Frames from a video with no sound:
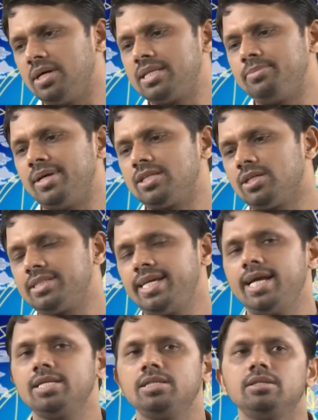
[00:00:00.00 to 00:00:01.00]
major
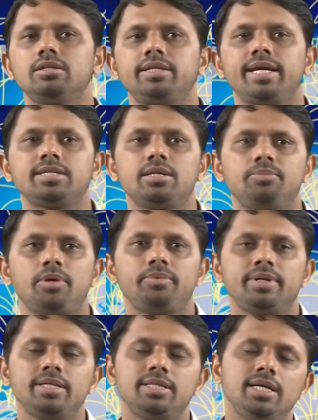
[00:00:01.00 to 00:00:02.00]
change in the taste and
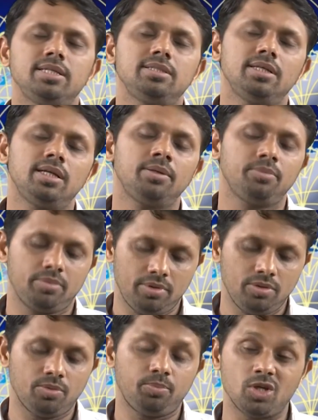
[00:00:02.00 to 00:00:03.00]
preferences, then
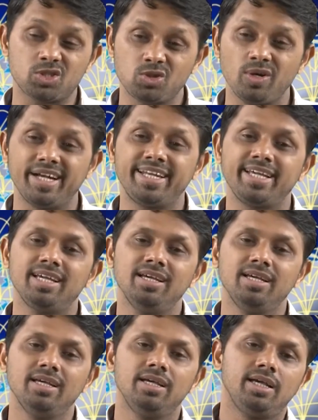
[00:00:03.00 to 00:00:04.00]
postulating
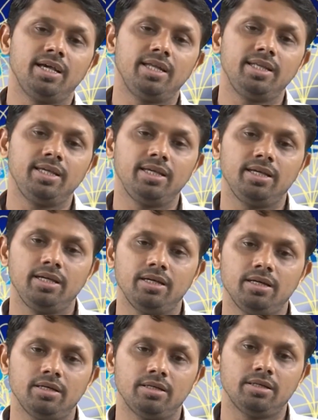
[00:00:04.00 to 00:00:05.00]
any
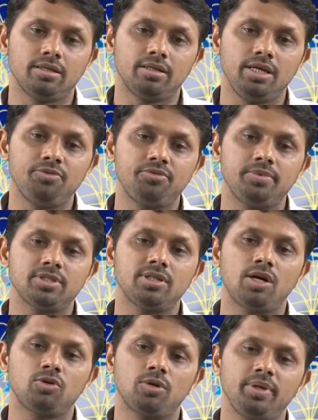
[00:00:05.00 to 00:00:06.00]
information
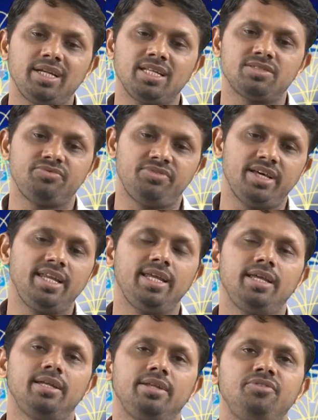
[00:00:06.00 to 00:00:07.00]
out of it is
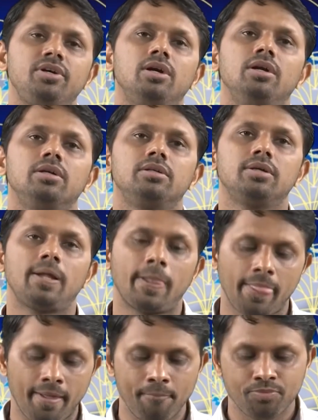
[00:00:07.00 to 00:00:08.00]
very difficult.
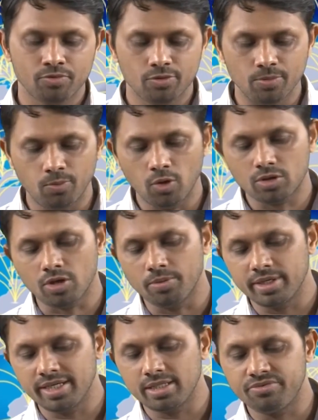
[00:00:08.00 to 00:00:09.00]
So, both
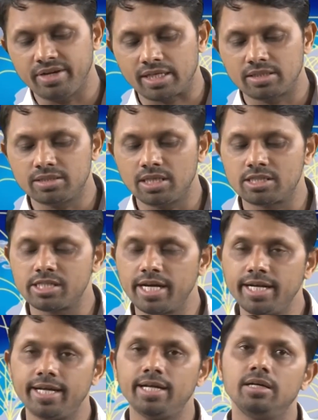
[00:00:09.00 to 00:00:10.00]
commodities and factors are
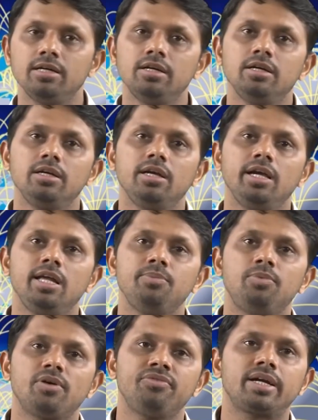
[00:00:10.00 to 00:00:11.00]
traded in
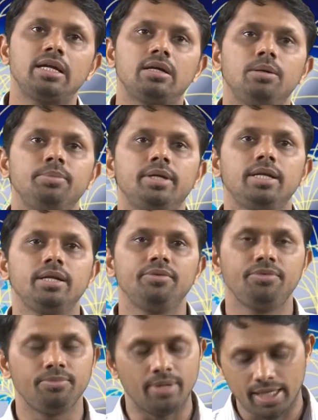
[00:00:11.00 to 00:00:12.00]
perfectly
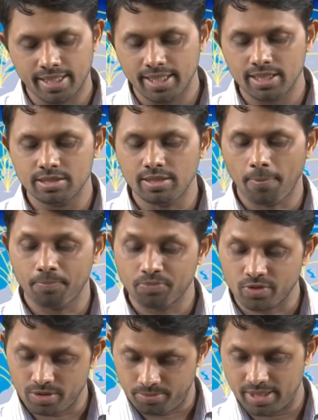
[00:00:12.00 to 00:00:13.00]
competitive markets.
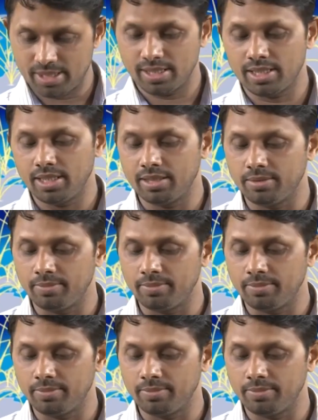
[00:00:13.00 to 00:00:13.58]
Basically, the